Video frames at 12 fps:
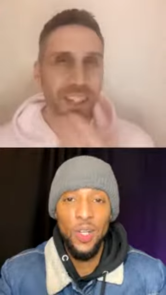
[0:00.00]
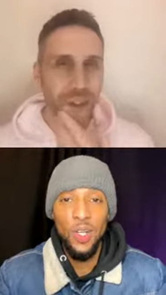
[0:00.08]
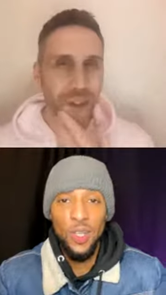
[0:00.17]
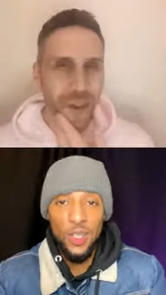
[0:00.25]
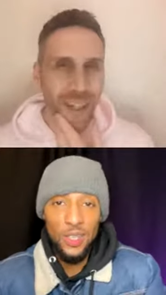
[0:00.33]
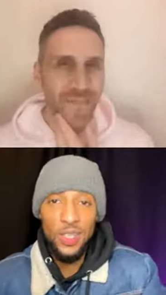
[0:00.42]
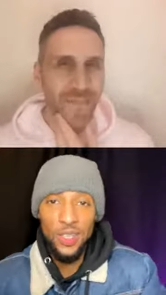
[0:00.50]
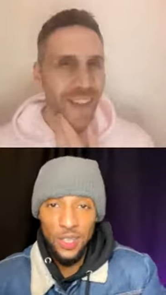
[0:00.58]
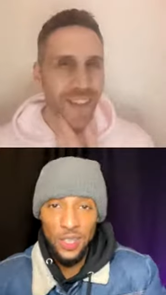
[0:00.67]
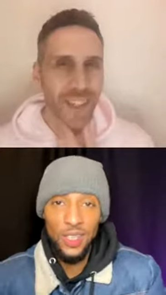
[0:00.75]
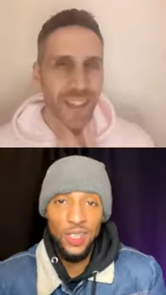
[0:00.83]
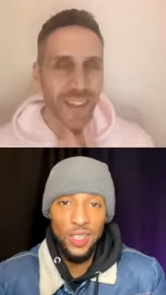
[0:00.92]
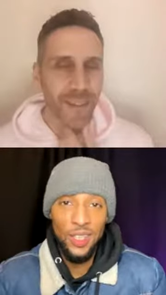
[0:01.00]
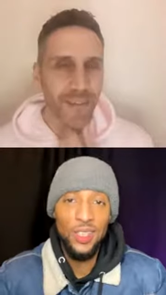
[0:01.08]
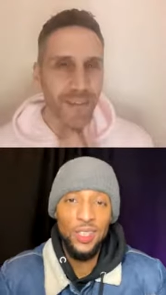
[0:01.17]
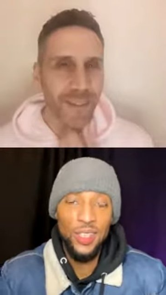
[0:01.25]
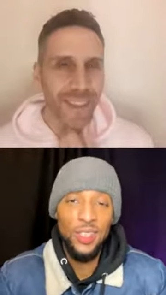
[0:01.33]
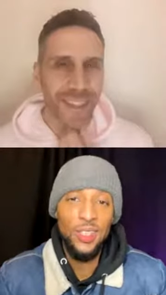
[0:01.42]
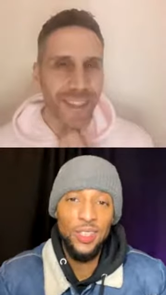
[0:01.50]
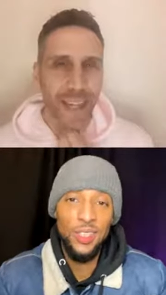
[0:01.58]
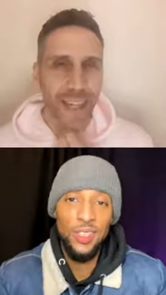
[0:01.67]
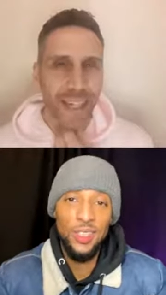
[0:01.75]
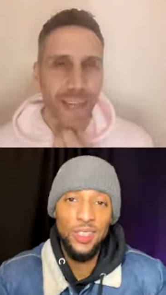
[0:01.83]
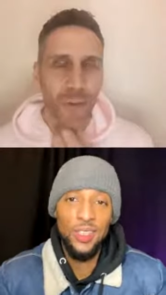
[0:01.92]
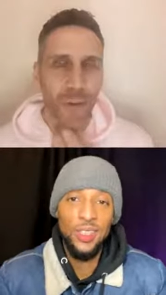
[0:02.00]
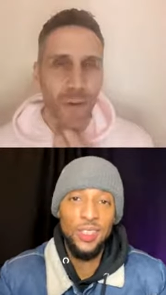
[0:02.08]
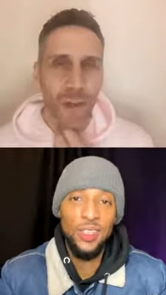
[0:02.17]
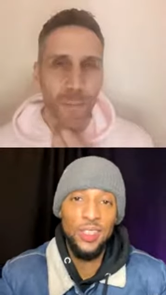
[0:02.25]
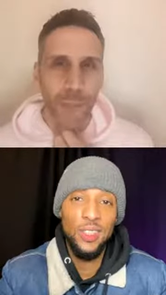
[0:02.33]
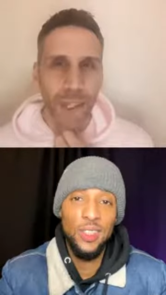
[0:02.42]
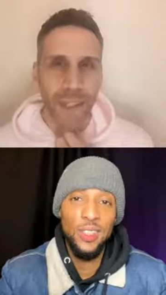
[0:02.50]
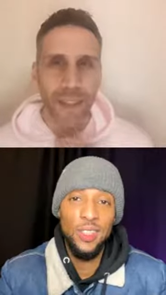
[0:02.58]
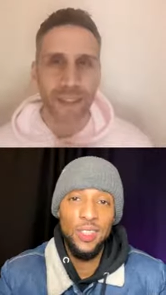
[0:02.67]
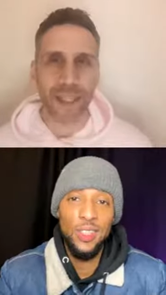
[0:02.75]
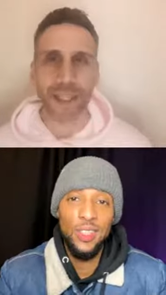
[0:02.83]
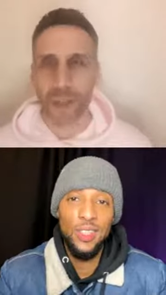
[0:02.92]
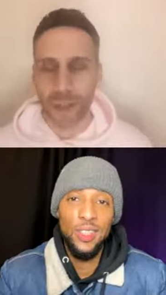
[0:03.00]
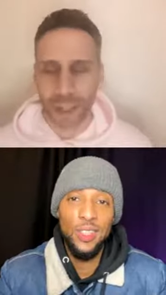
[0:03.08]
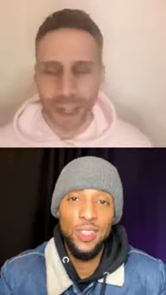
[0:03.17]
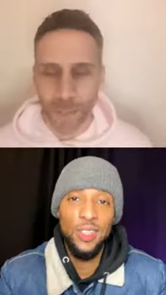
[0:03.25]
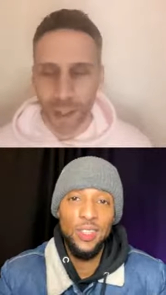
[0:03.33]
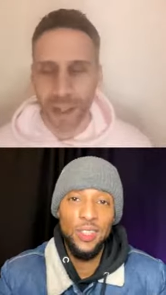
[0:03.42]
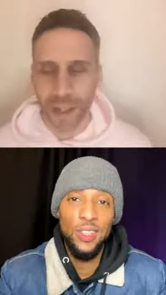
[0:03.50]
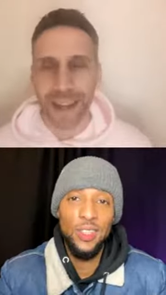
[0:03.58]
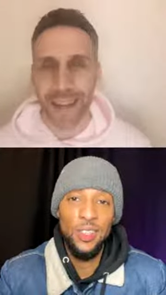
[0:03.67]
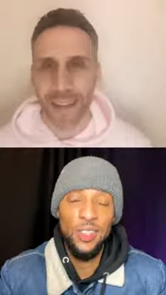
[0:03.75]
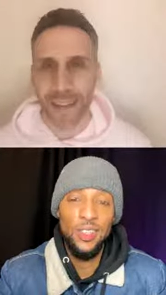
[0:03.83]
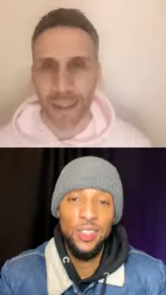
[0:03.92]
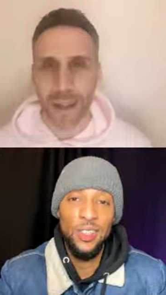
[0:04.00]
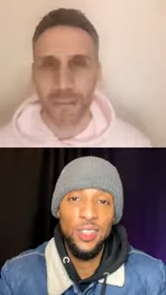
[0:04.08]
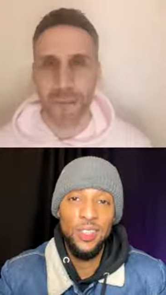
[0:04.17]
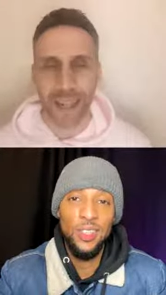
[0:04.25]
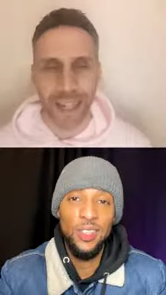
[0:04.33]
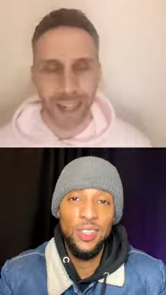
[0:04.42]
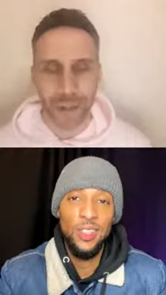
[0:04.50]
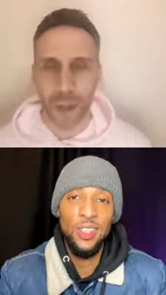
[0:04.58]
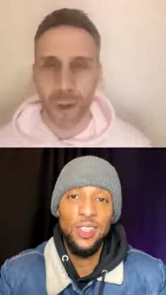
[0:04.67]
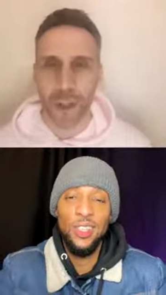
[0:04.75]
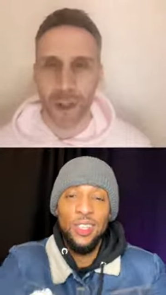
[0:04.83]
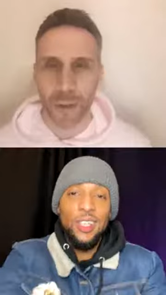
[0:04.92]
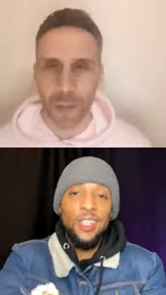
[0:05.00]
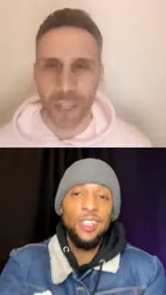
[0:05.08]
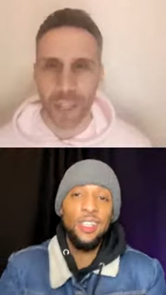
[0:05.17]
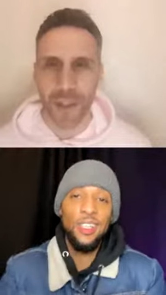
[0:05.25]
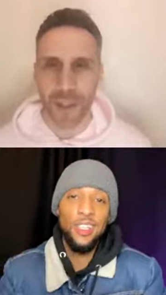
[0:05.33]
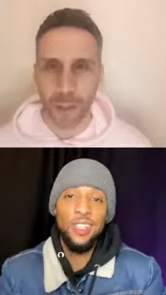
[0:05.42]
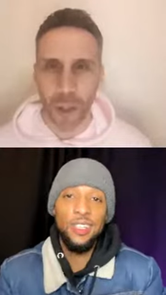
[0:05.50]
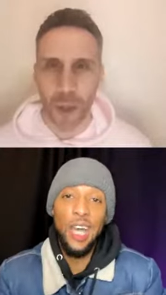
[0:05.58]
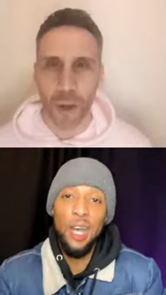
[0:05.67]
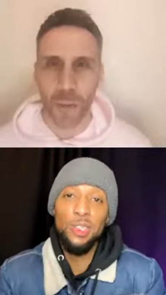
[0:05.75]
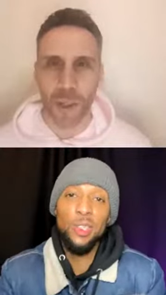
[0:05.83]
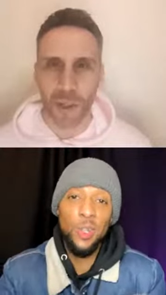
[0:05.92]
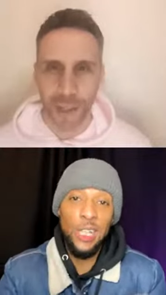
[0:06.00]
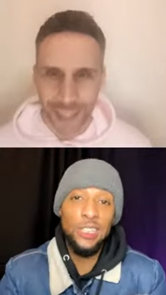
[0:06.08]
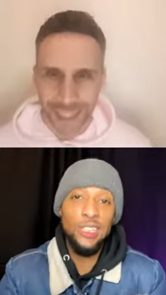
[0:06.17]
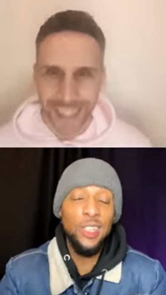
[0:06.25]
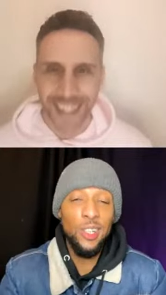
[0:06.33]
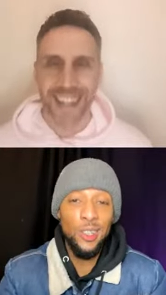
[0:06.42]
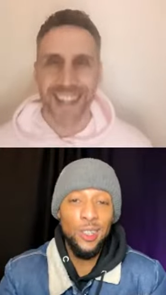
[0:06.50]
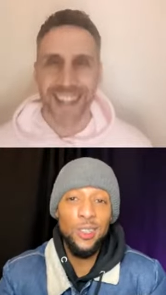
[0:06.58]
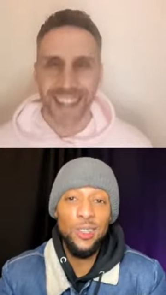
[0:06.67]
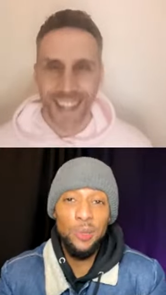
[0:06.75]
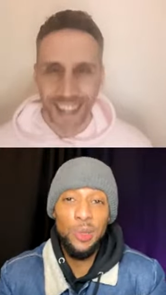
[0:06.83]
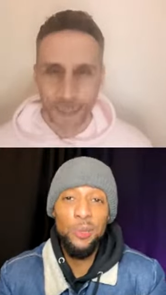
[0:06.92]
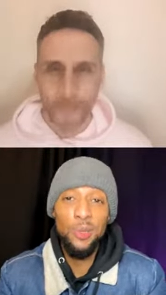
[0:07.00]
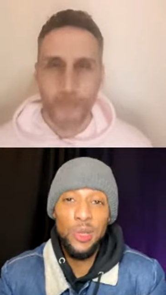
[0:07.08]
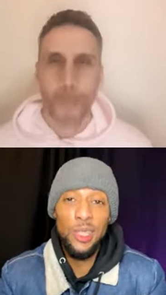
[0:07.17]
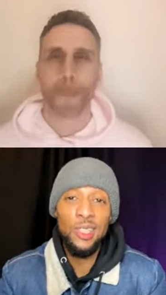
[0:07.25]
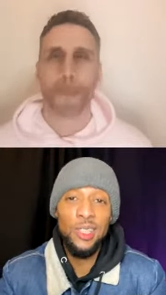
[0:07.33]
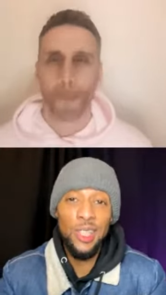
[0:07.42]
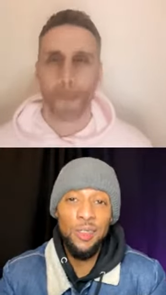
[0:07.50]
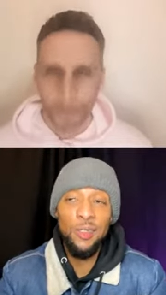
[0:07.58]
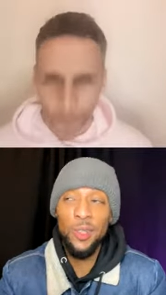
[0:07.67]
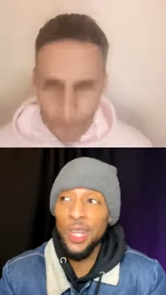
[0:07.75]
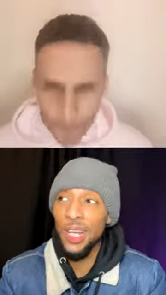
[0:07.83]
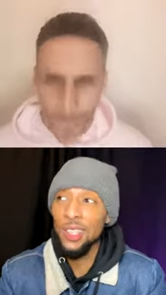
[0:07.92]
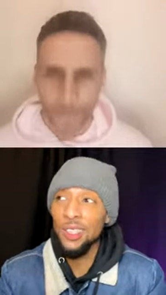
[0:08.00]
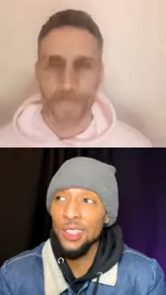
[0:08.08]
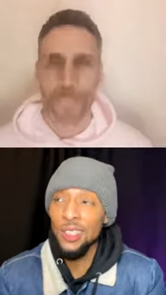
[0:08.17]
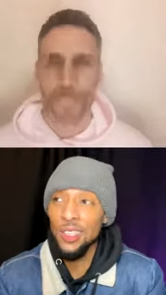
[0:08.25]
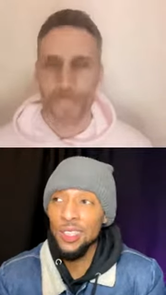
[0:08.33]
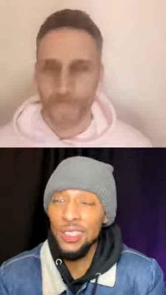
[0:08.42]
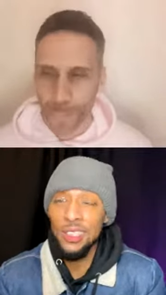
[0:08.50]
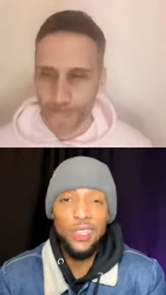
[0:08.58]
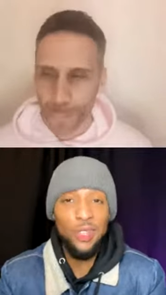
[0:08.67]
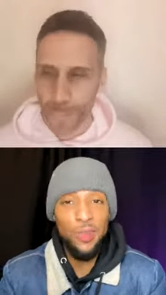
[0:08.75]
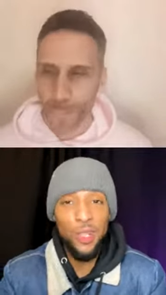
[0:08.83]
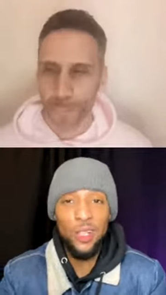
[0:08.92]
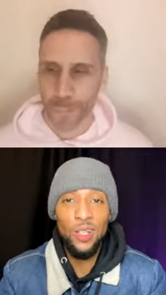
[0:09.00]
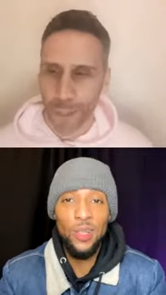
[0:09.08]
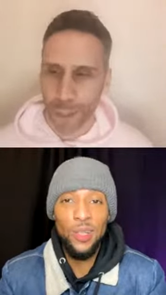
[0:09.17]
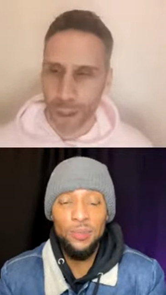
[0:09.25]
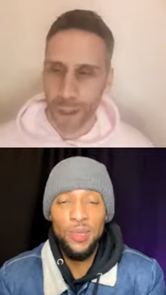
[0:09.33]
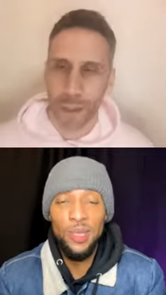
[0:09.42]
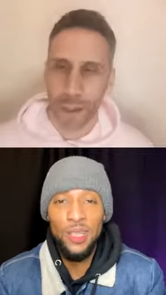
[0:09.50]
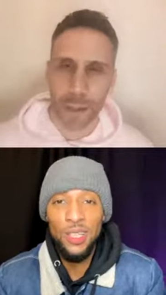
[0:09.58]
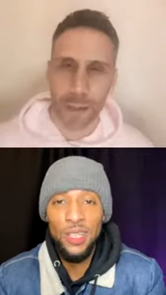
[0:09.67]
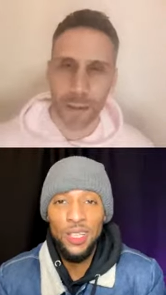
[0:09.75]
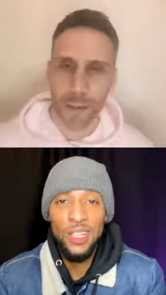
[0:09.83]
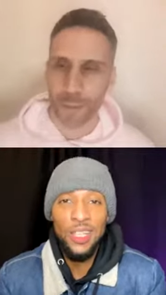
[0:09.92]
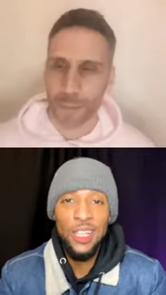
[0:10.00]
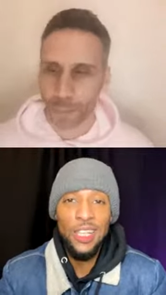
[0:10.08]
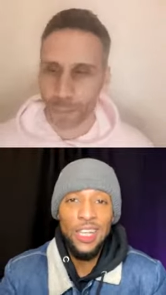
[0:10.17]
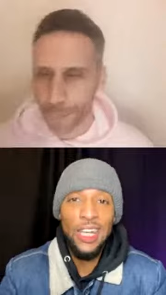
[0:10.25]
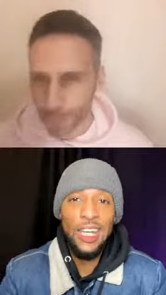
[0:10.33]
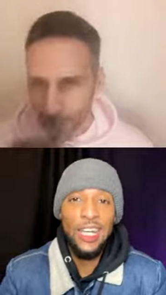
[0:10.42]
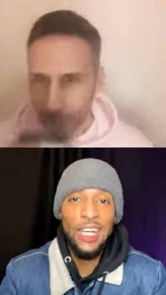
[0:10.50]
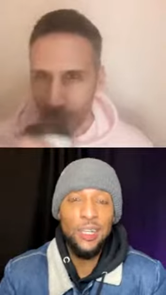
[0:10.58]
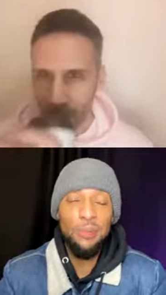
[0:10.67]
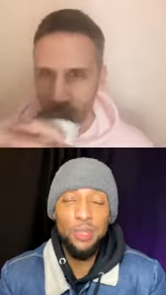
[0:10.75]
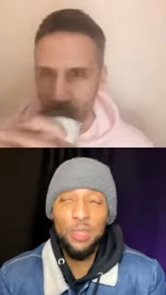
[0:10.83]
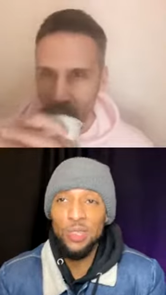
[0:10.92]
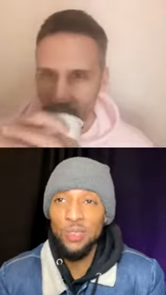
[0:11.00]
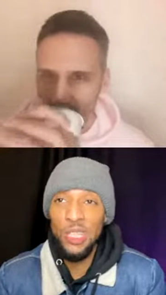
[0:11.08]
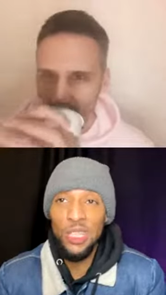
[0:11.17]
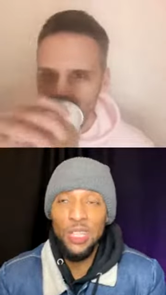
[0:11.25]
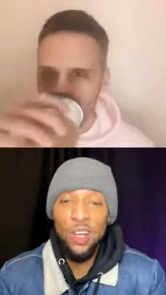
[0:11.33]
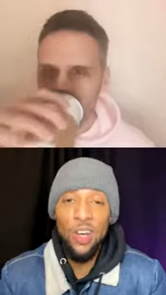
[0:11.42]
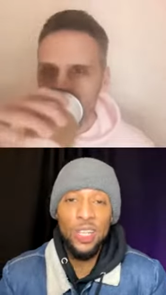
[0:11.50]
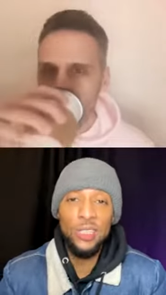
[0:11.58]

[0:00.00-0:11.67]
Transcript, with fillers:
Speaker 1: cool. I've never, I never thought in a million years I'd do that, but a lot of stuff right now is going on with Dell's Up Global. That was
Speaker 2: crazy though. When you put that together, you had uh, DJ Red Alert up there, and um, mm-hmm. um, it was already in the heart of